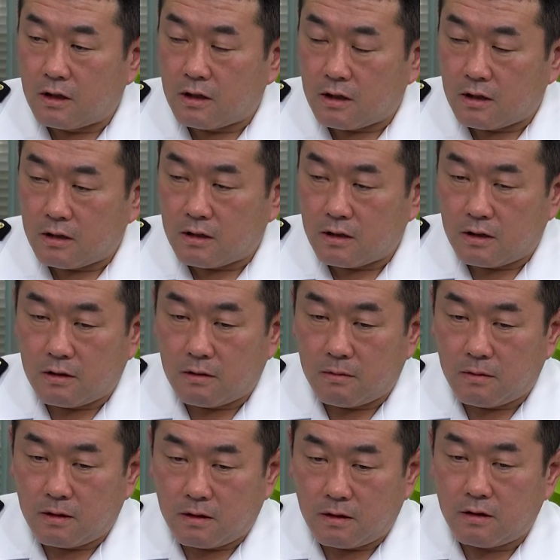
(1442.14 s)
near
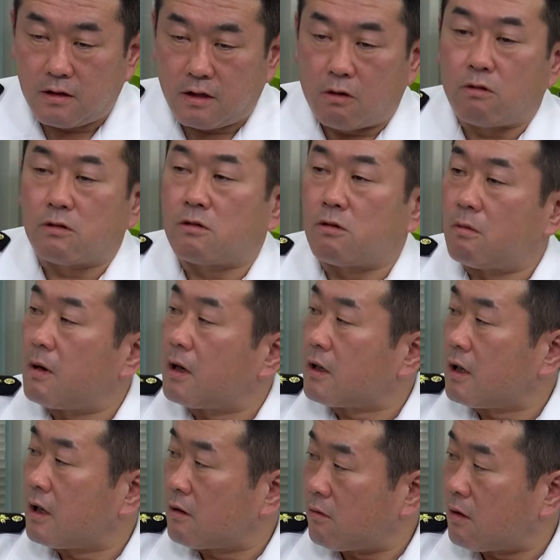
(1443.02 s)
nuclear
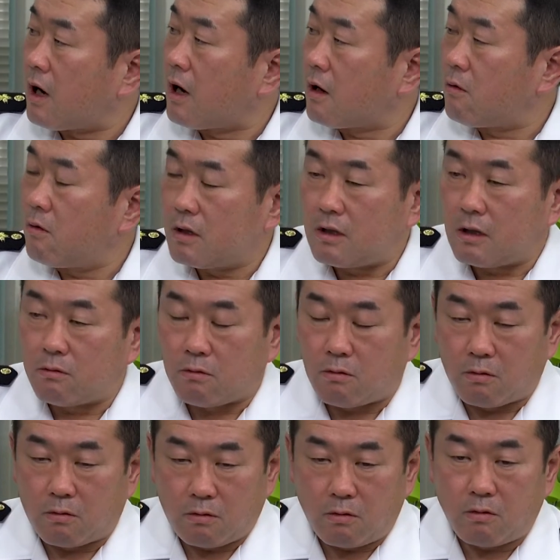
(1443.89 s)
mission from the United
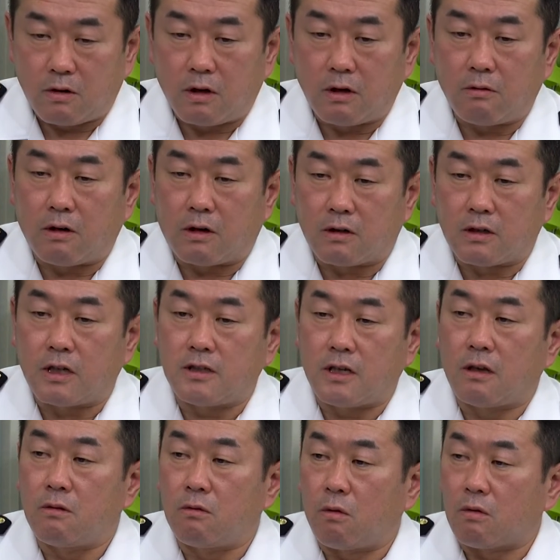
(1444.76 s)
States, and
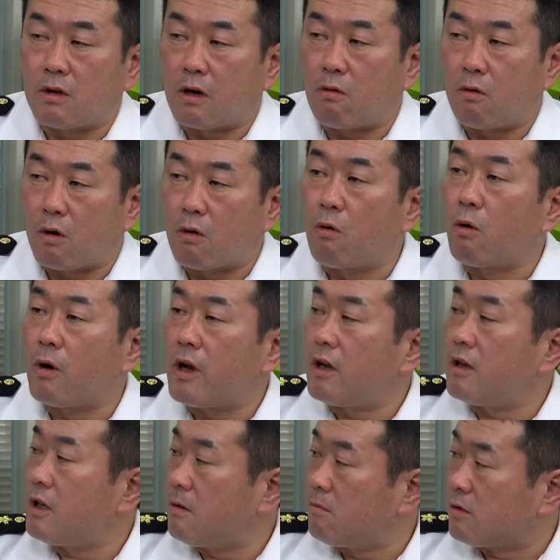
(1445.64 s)
Poland or
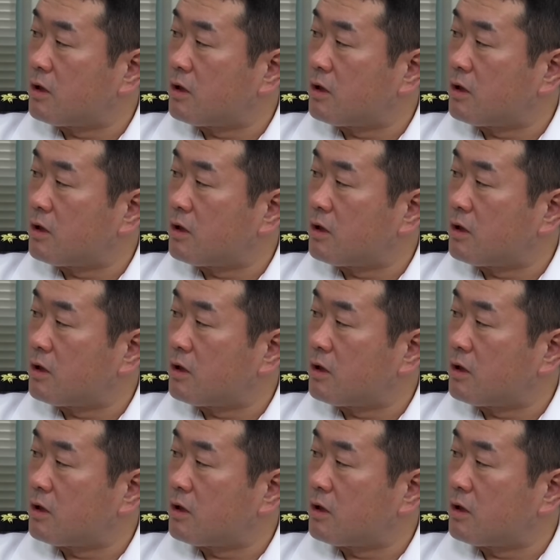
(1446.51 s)
Czech